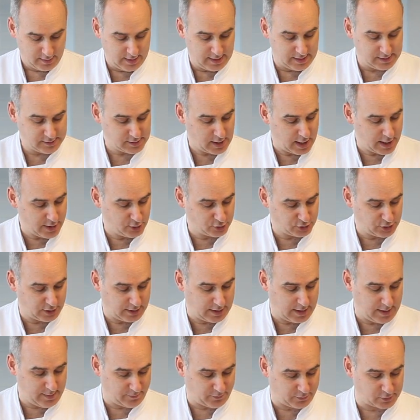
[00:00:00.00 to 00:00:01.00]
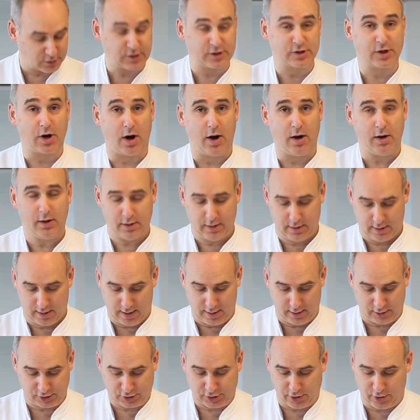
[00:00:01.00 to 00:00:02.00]
These I usually keep for stock,
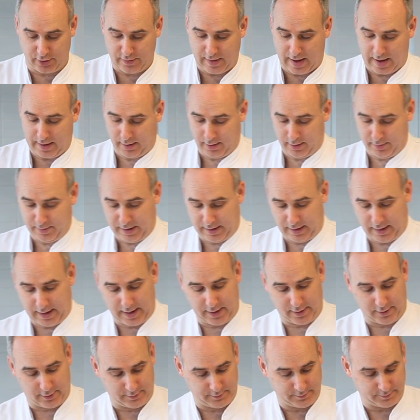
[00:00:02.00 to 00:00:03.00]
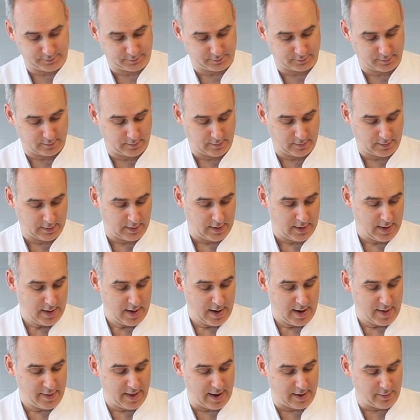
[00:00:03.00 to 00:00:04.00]
and I'll show you that a little bit later.
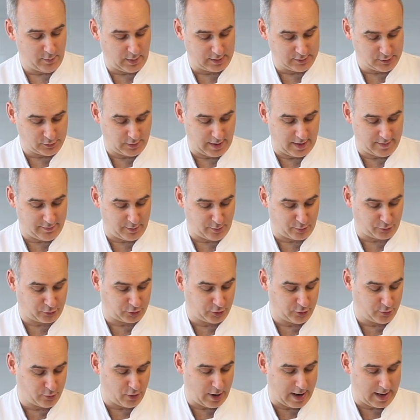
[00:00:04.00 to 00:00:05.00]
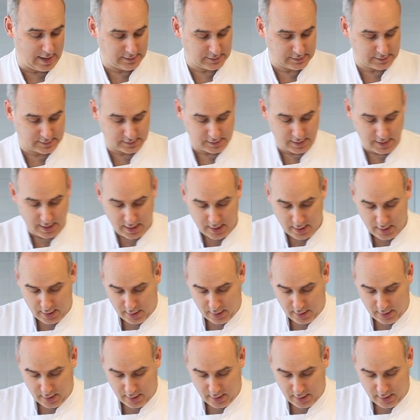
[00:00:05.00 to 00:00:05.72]
Then once we have the two breasts,